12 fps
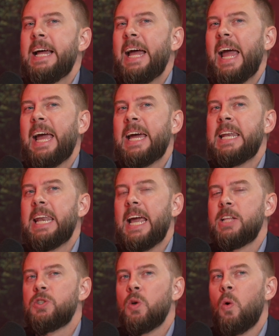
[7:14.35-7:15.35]

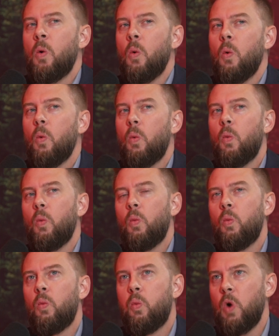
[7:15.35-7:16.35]
And so
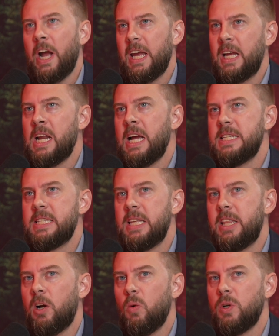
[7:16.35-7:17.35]
recognized that
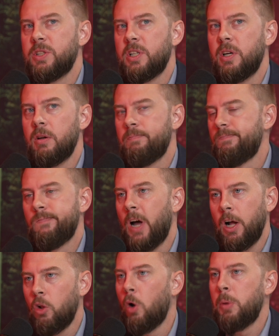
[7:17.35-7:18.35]
there was a
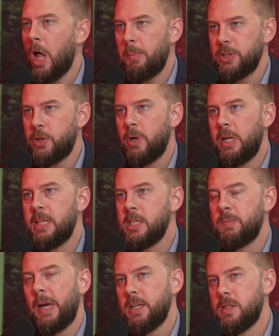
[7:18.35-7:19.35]
global opportunity in the
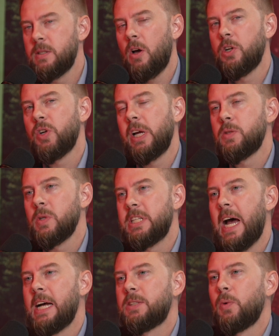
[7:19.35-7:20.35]
space. Andreas was
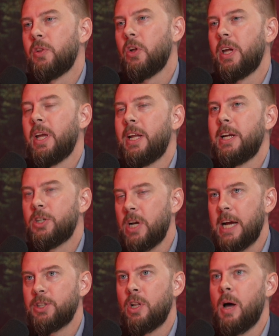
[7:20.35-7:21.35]
tasked with looking at
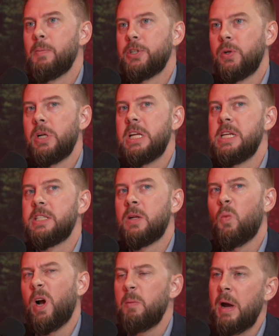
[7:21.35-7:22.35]
international opportunities
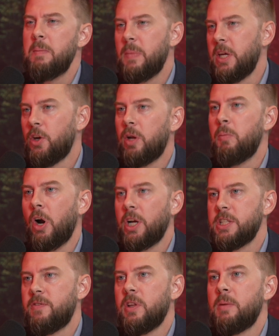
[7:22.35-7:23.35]
and where might be good
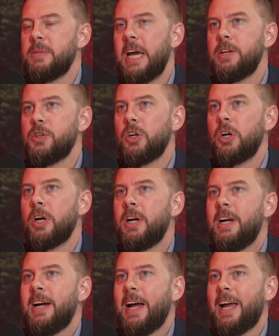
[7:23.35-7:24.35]
markets for them to enter.
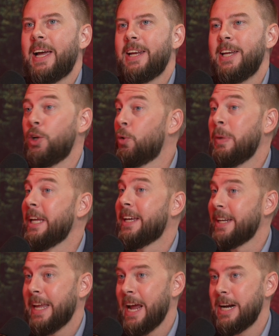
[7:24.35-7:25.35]
And he knew me
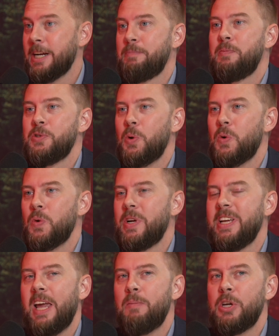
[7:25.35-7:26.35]
in Canada, so
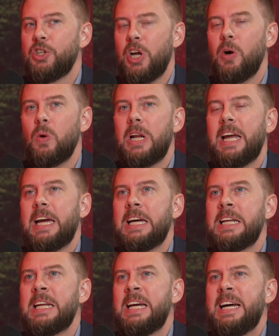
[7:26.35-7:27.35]
he gave me a shout. And